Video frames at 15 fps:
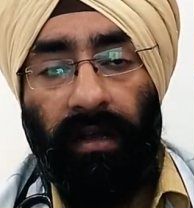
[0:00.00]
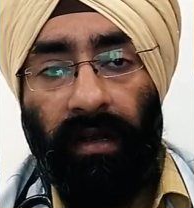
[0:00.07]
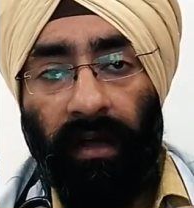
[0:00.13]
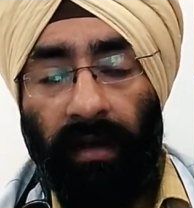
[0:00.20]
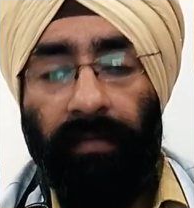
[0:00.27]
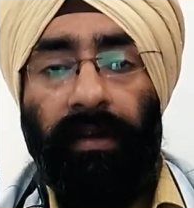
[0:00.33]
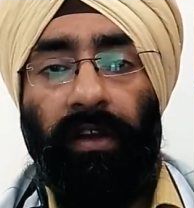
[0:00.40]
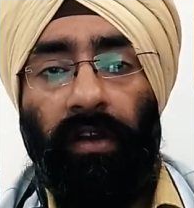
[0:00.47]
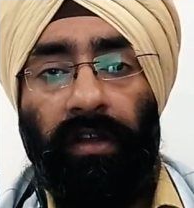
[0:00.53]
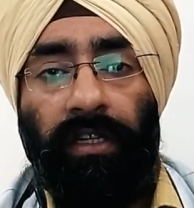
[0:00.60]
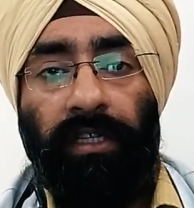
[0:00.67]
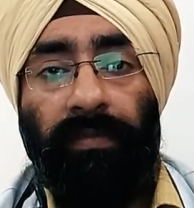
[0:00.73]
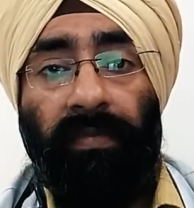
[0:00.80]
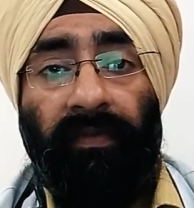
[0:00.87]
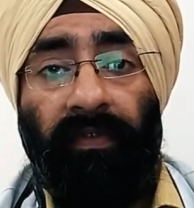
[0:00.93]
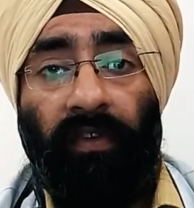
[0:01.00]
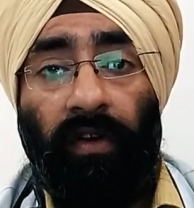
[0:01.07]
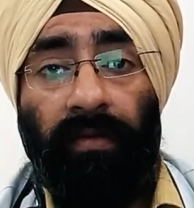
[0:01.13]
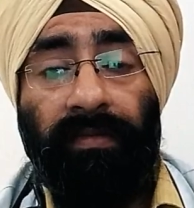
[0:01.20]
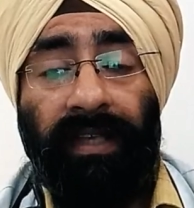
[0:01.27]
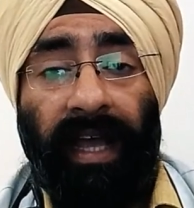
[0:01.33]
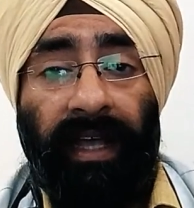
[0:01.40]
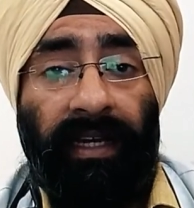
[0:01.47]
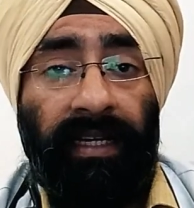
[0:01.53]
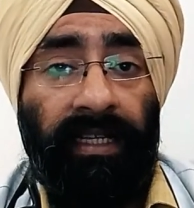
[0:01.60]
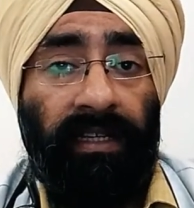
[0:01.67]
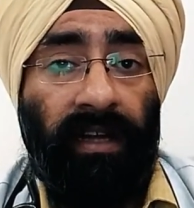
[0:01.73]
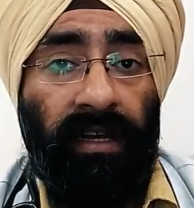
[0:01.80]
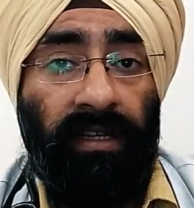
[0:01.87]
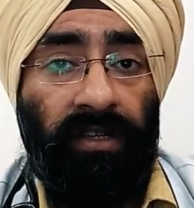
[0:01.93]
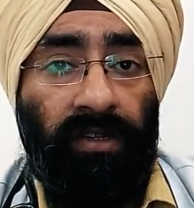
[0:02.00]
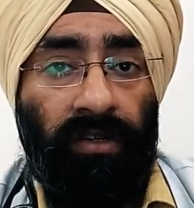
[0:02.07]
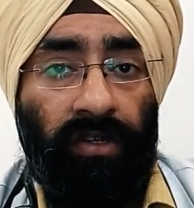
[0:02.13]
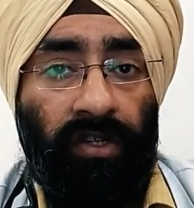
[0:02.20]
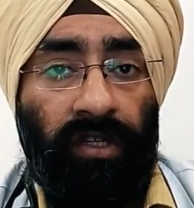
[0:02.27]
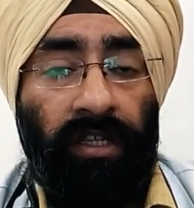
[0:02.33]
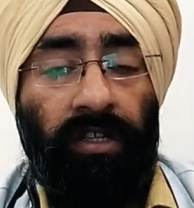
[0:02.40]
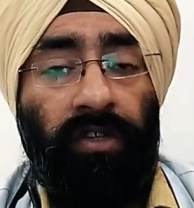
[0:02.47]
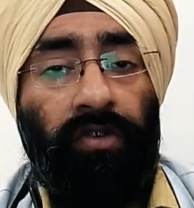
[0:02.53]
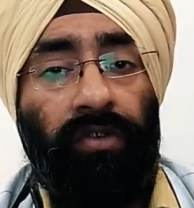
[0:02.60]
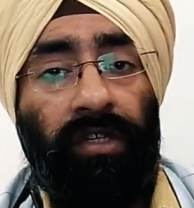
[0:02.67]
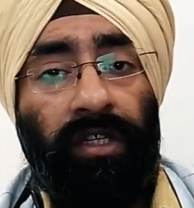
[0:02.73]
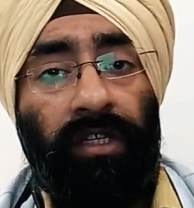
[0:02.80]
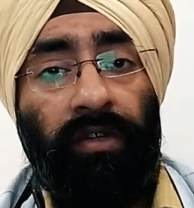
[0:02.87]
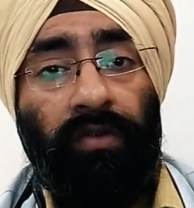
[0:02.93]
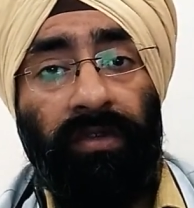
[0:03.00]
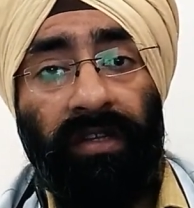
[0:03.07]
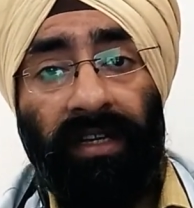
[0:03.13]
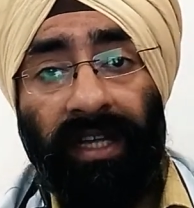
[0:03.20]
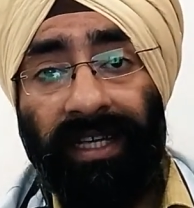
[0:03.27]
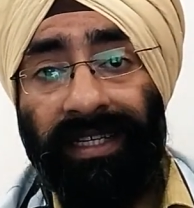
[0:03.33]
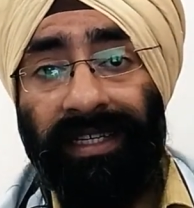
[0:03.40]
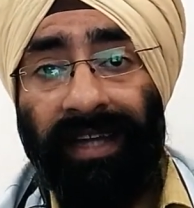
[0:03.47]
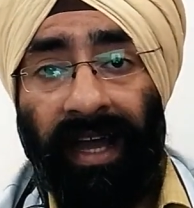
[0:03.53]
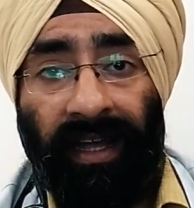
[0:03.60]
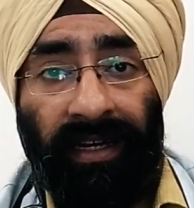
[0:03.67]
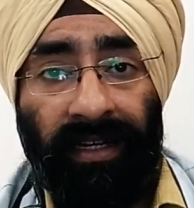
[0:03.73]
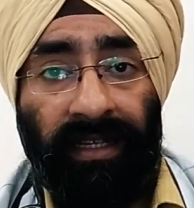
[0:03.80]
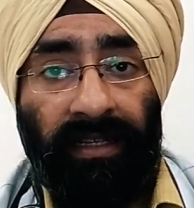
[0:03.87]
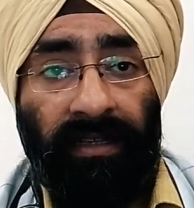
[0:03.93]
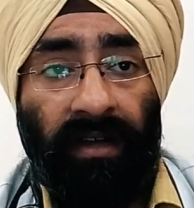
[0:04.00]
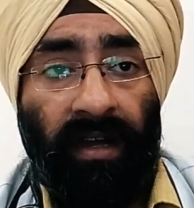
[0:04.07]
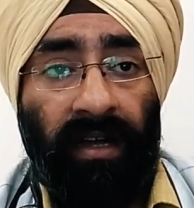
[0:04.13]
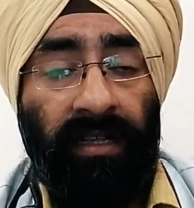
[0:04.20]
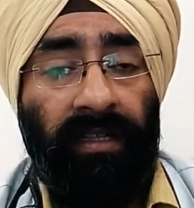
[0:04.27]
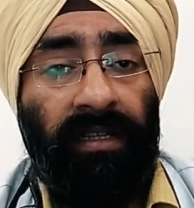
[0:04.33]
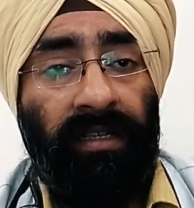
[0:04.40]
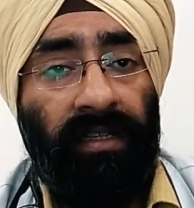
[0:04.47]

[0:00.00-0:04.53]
Dermatologist performs acne scar surgeries to reduce raised acne scars.